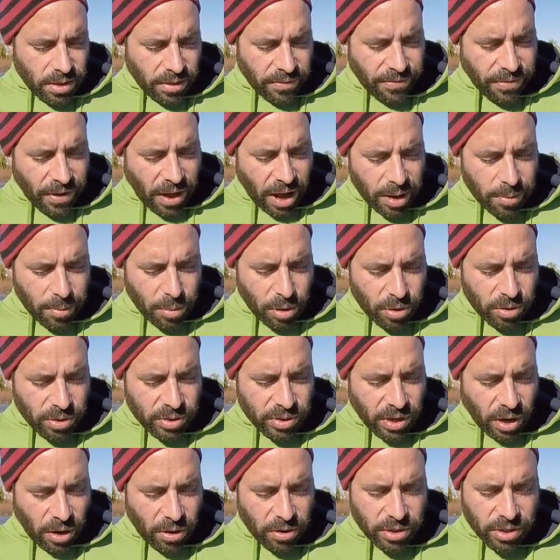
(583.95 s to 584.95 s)

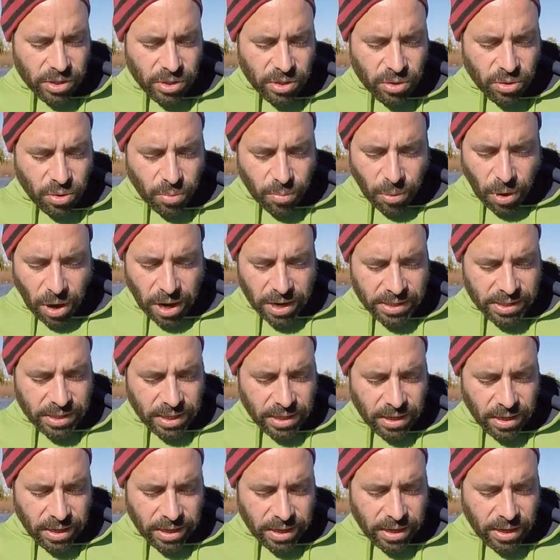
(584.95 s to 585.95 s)
Fibers are
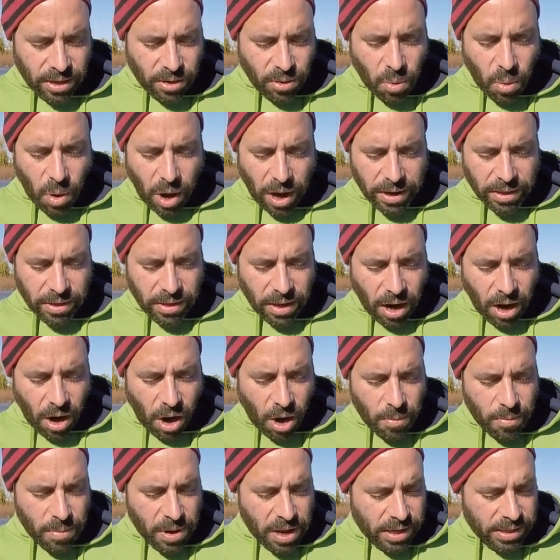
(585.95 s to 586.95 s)
surprisingly quite
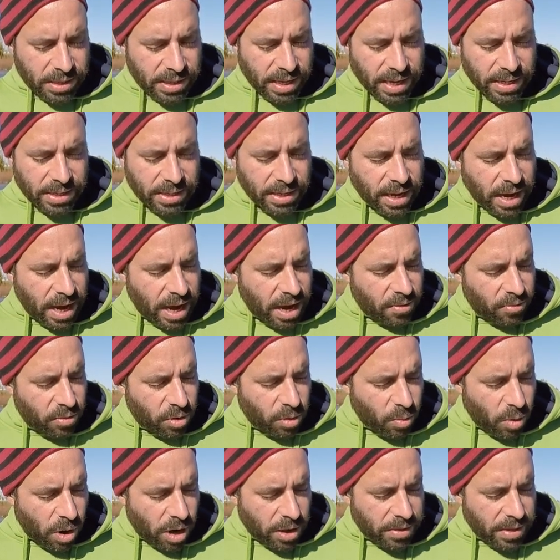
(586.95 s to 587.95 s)
harmless, as
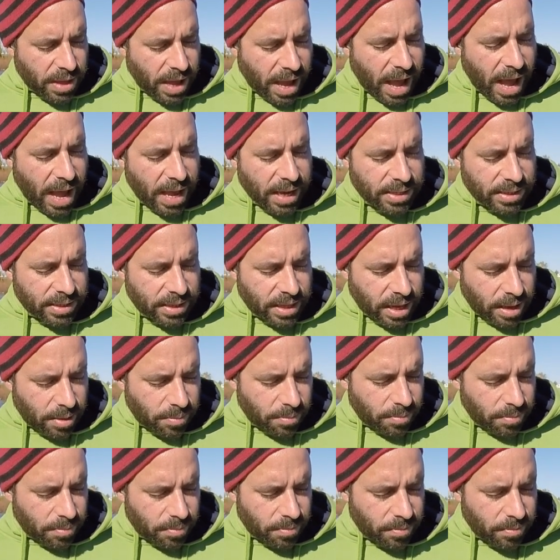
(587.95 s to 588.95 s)
everyone has
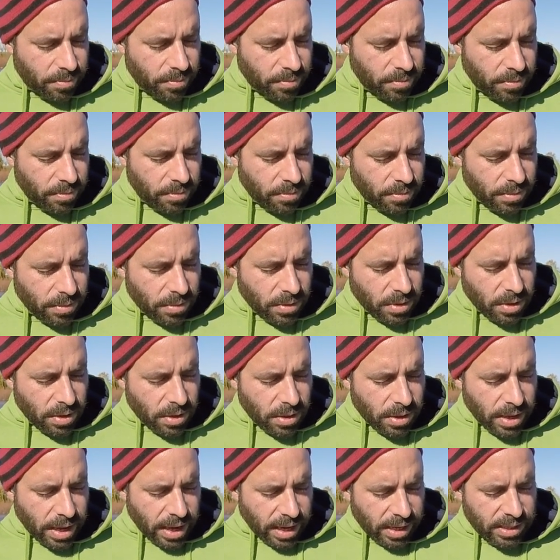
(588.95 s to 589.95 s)
them.
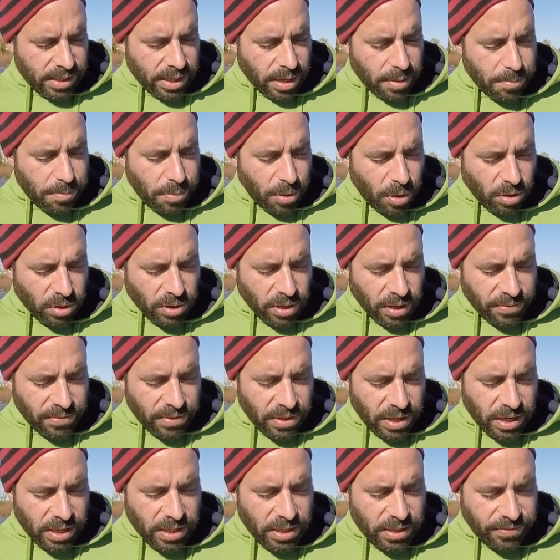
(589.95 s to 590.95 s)
Examples of
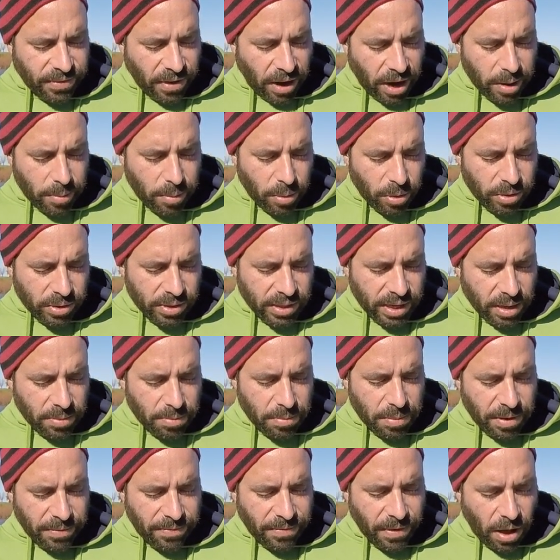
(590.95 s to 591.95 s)
these fibers can
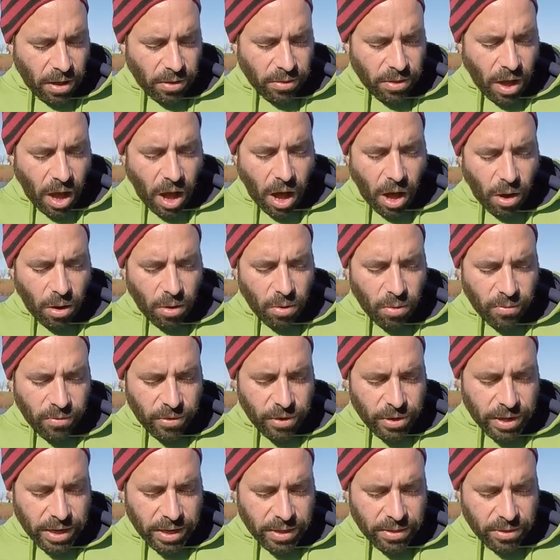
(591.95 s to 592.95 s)
be found all
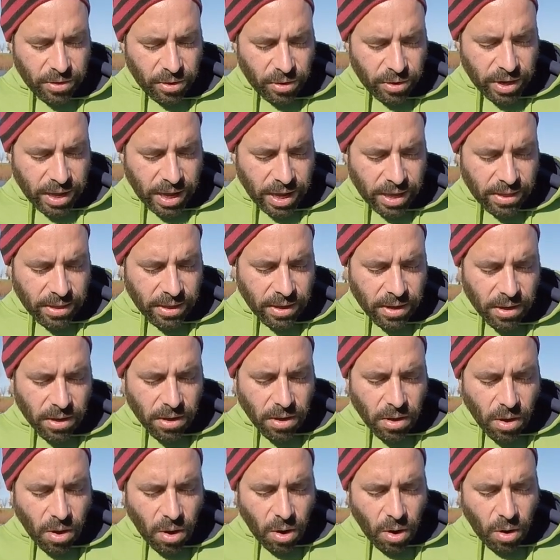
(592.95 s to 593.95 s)
over the internet
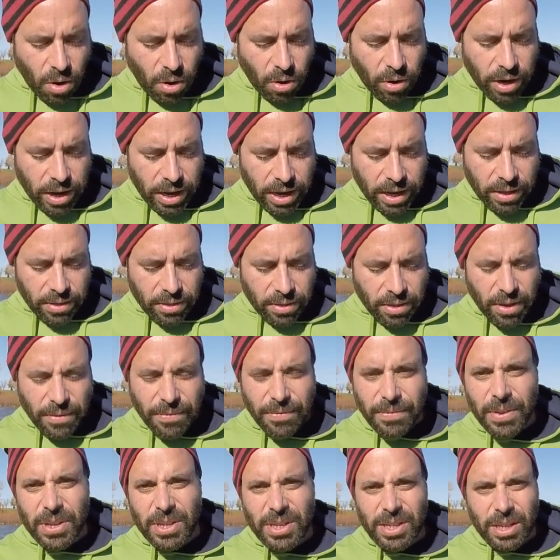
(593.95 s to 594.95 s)
or in the
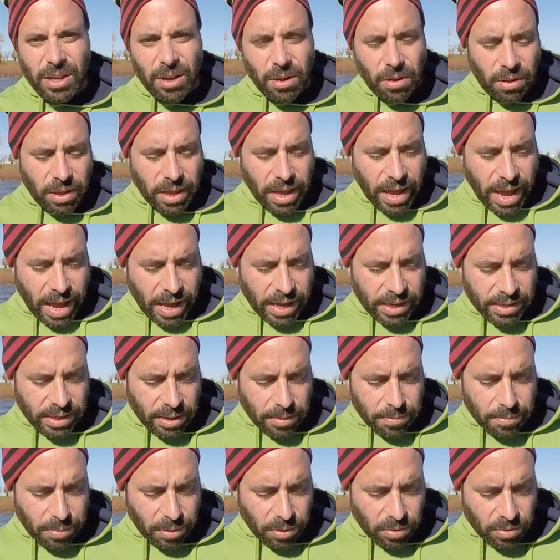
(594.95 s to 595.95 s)
physical
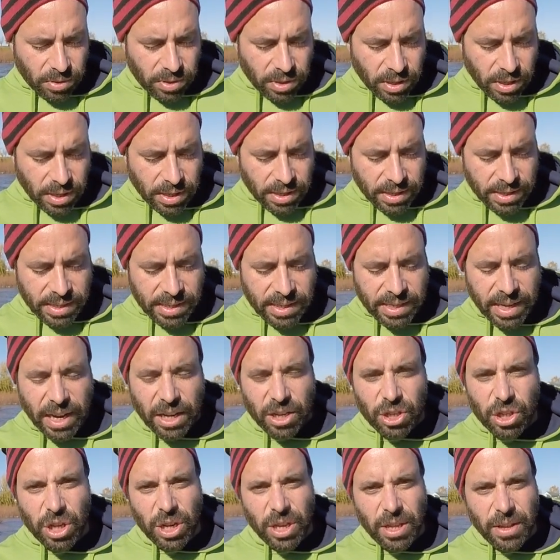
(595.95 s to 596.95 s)
examples
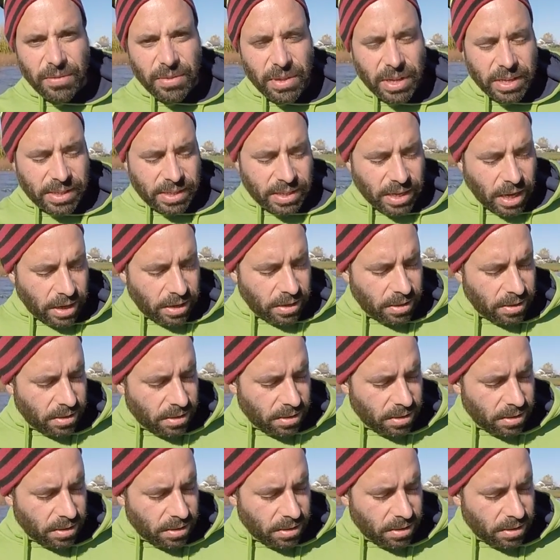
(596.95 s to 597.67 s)
section of the site.